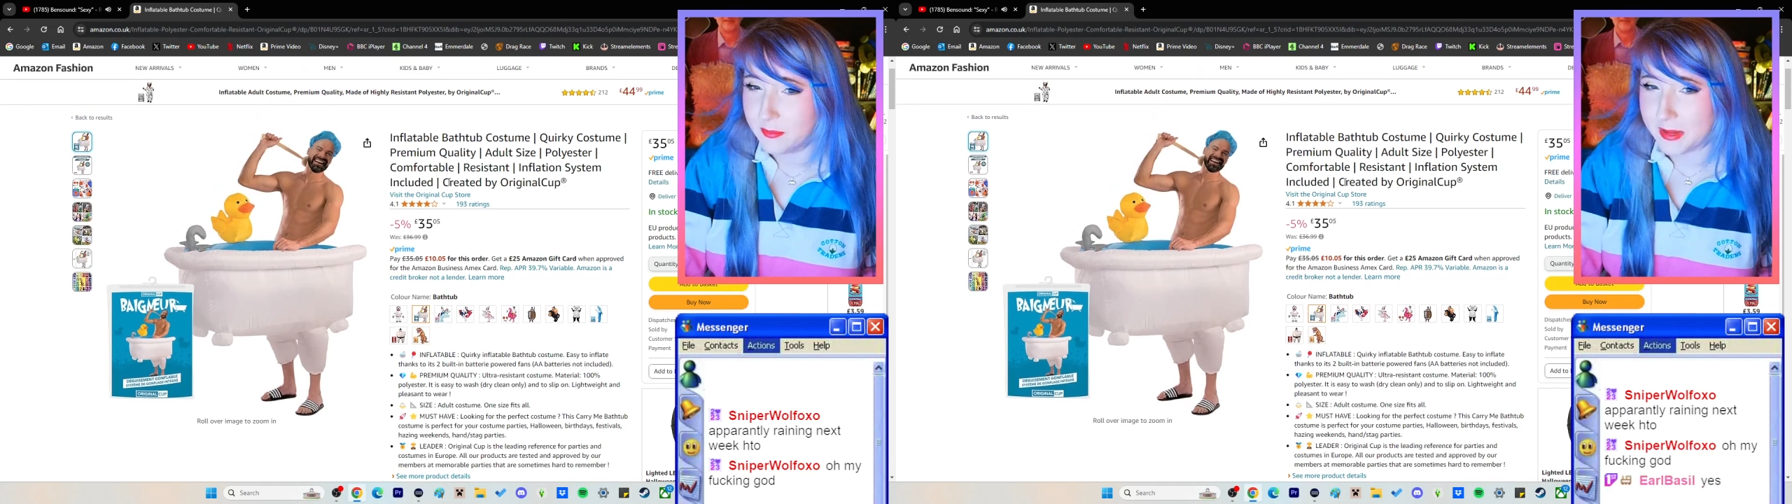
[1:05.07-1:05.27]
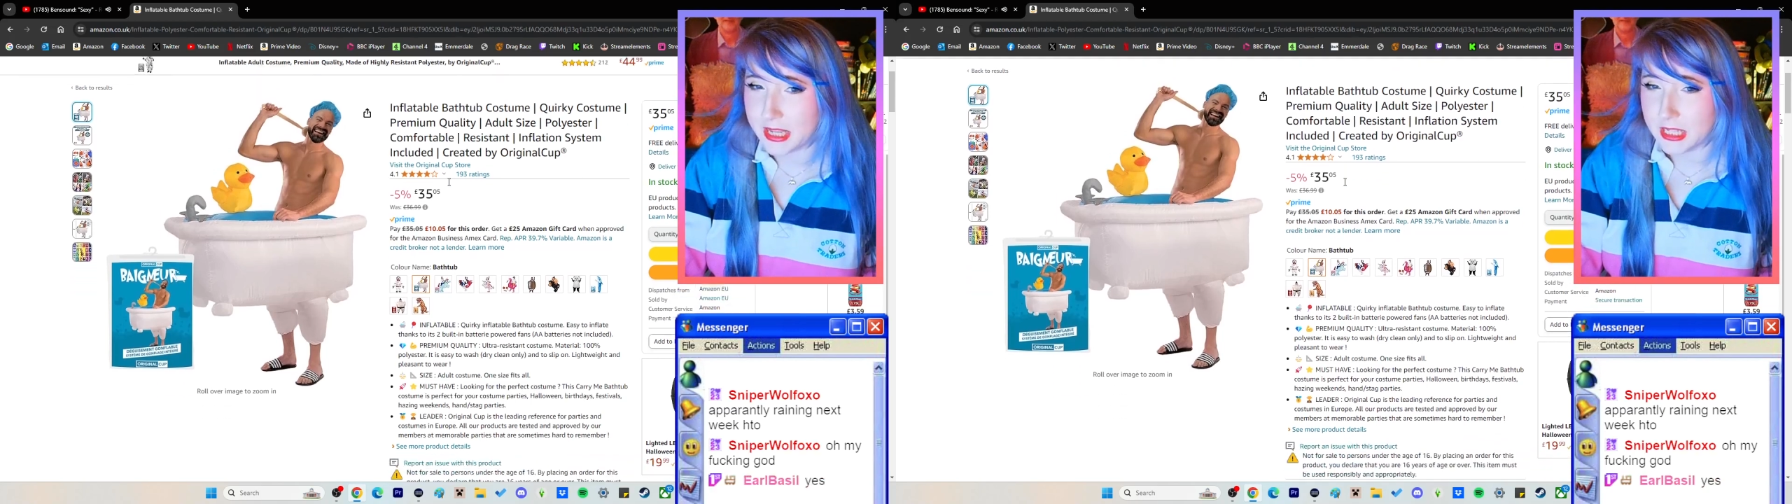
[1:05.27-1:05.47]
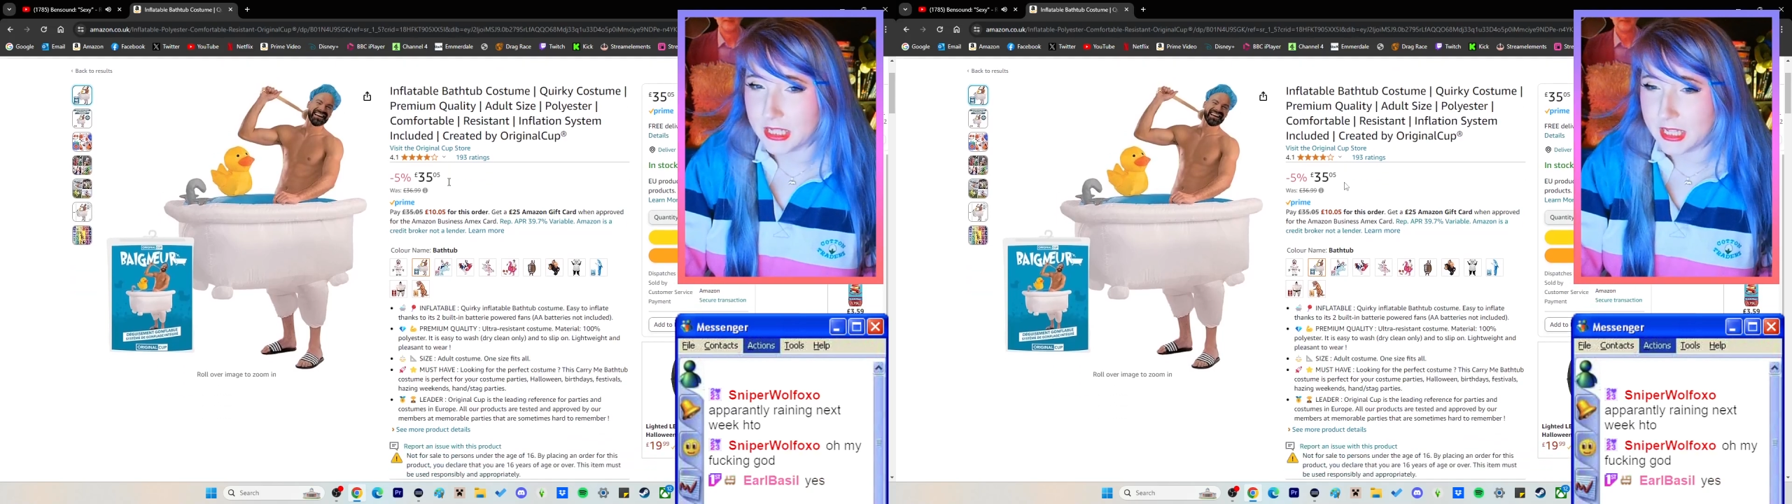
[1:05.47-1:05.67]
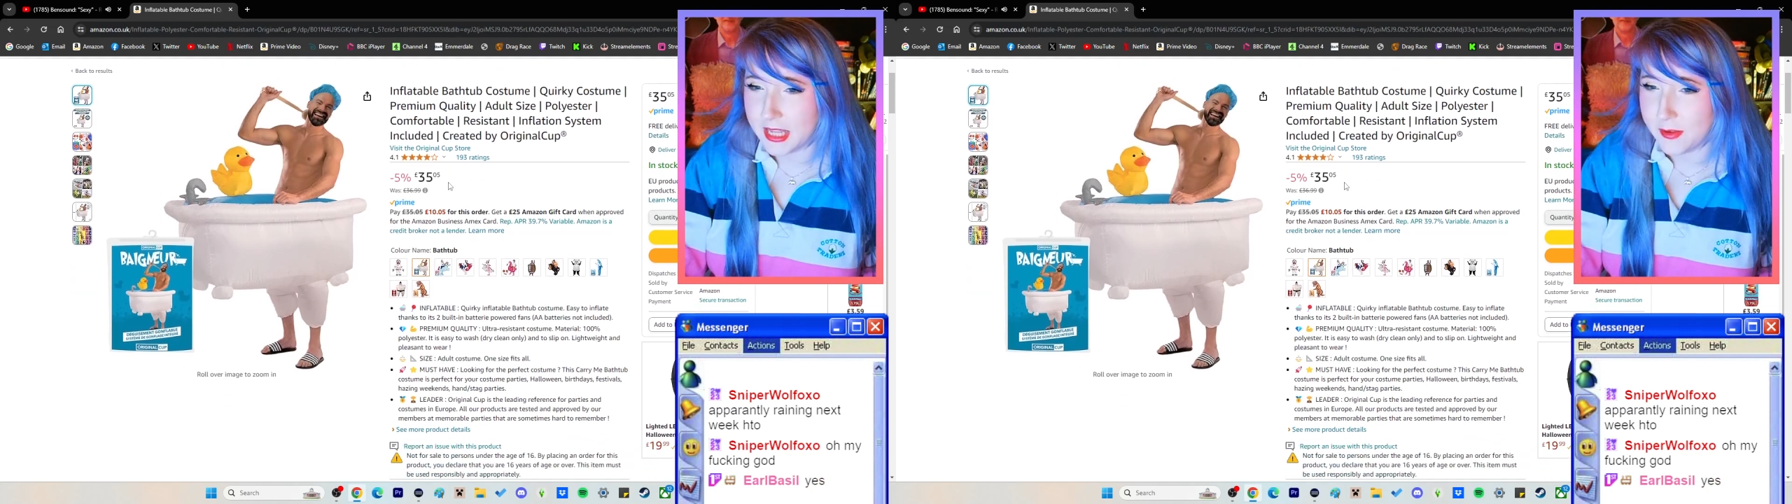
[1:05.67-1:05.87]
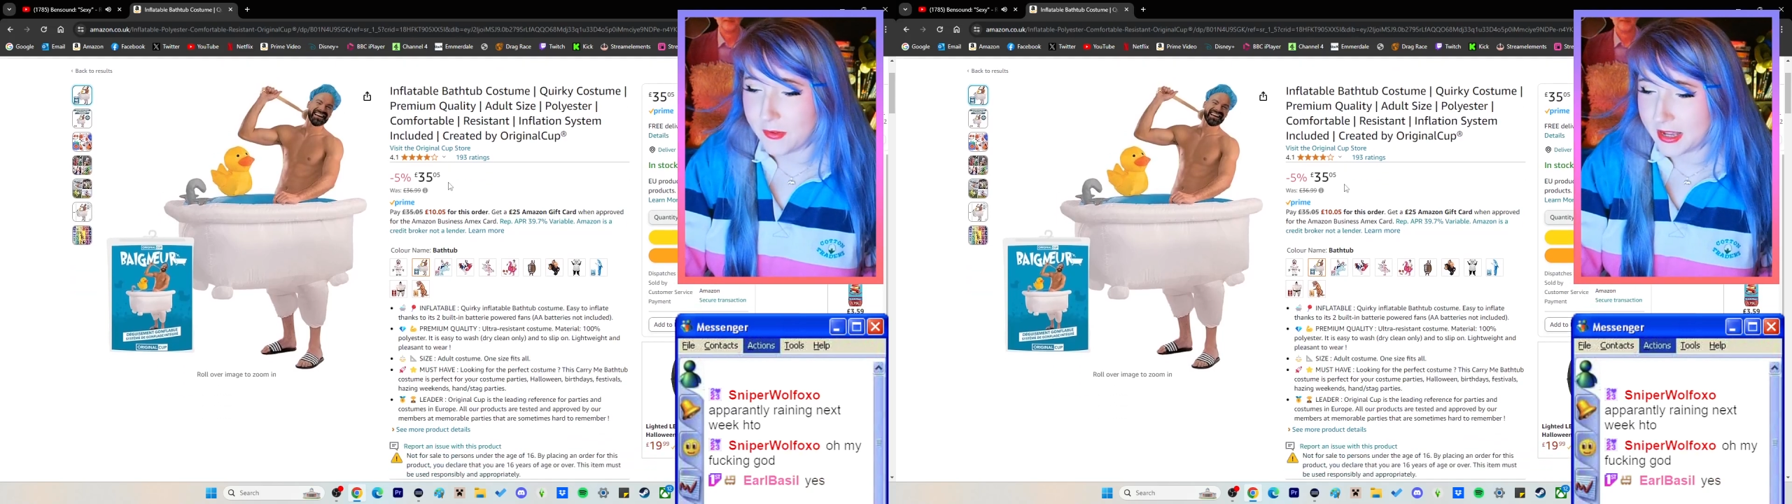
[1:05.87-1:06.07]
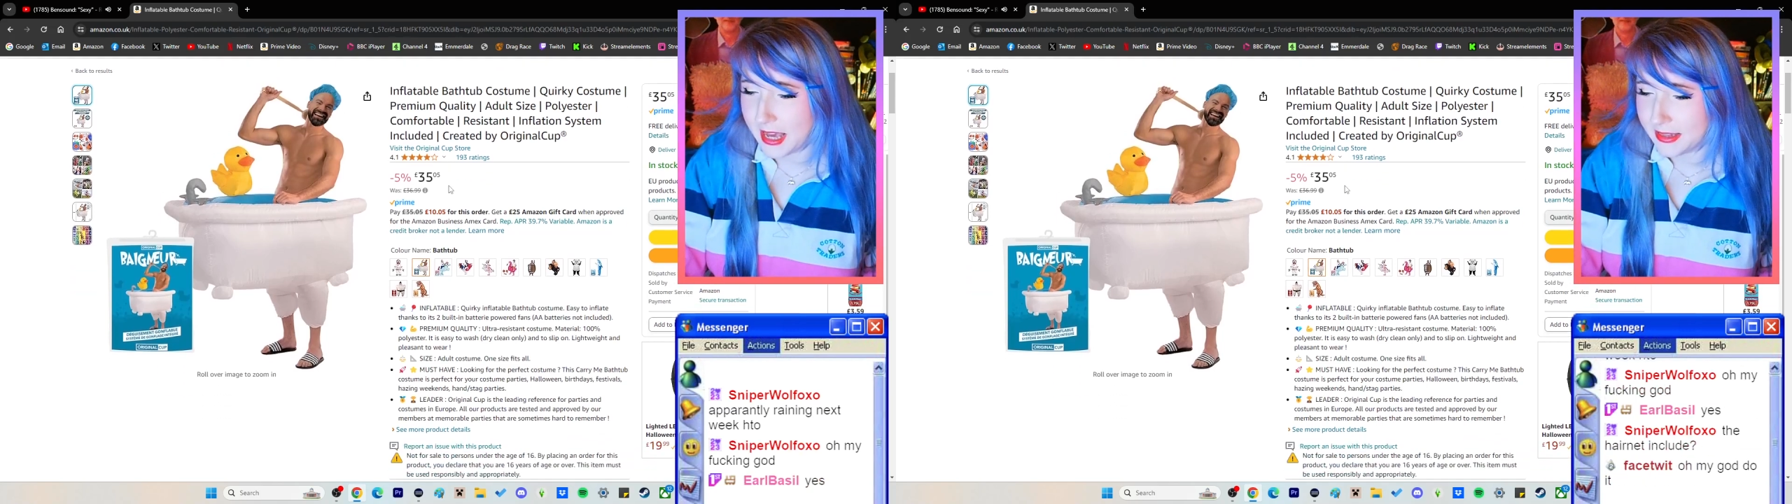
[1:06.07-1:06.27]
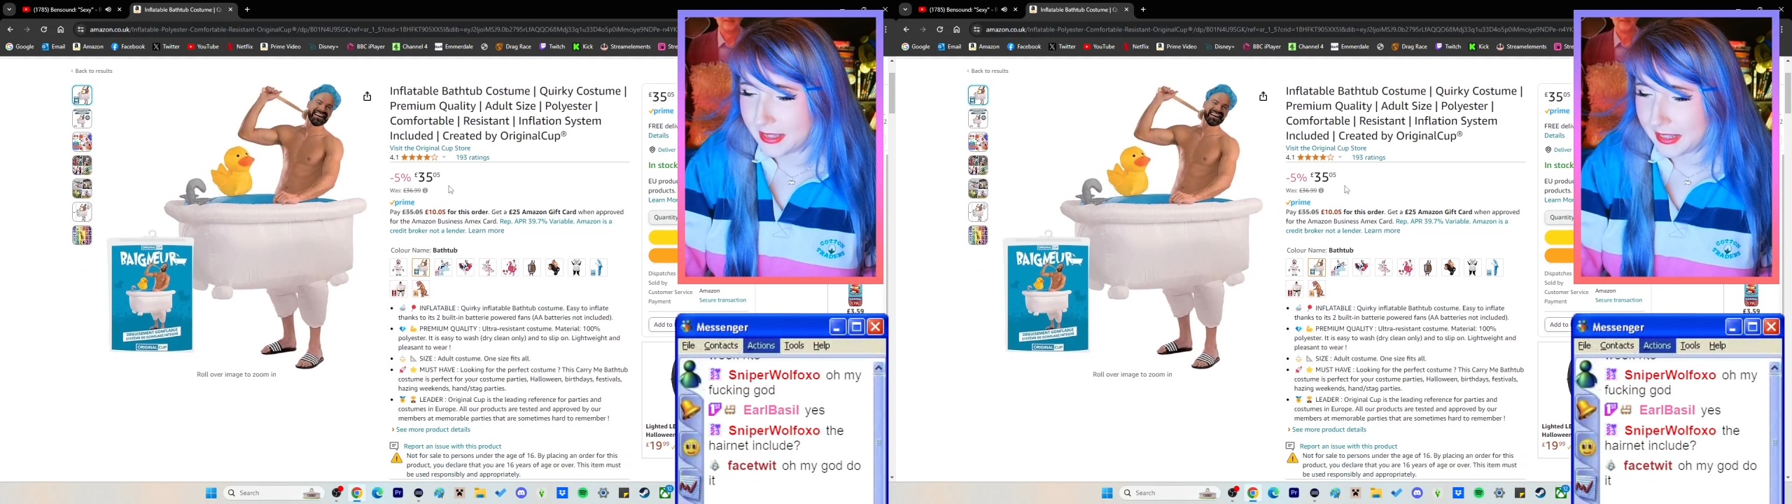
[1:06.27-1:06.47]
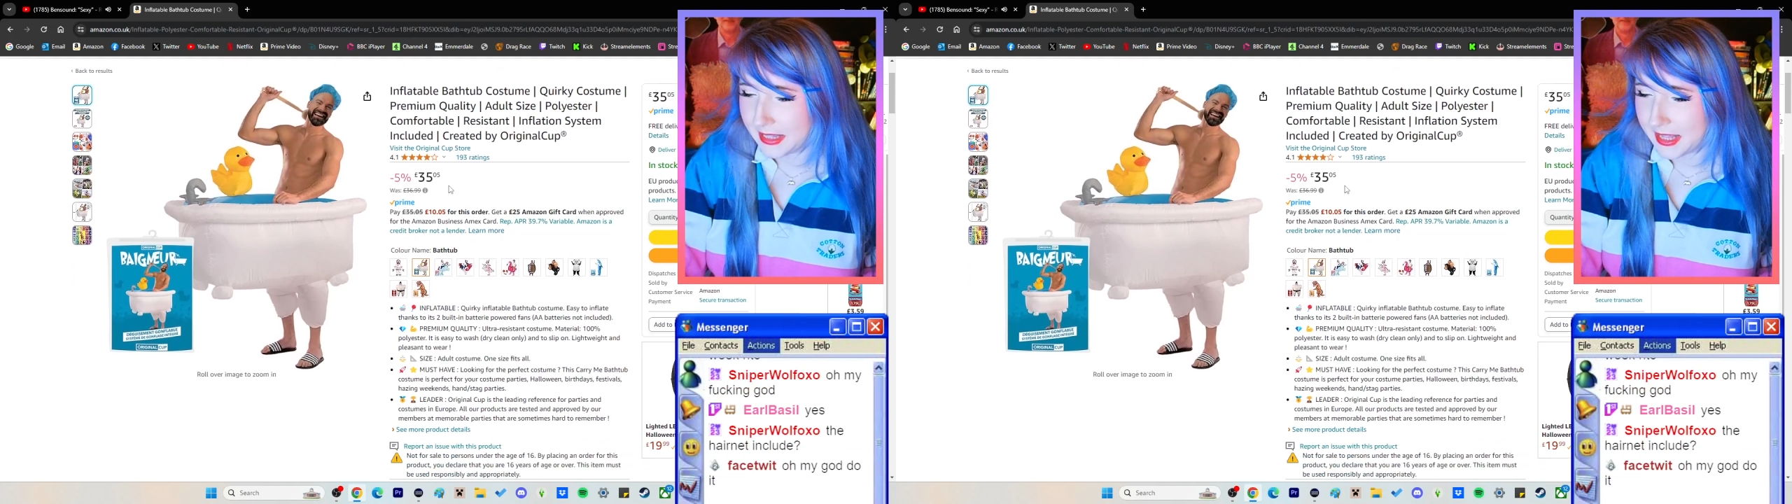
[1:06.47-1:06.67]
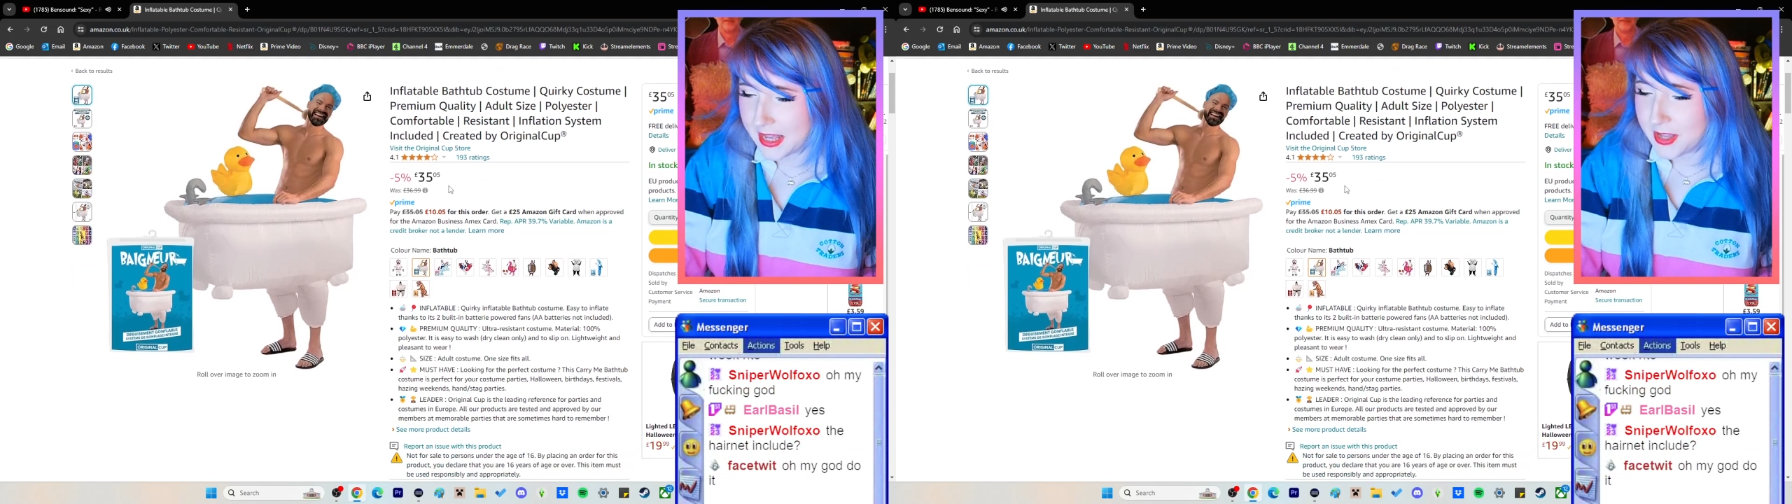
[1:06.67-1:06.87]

me if I get this.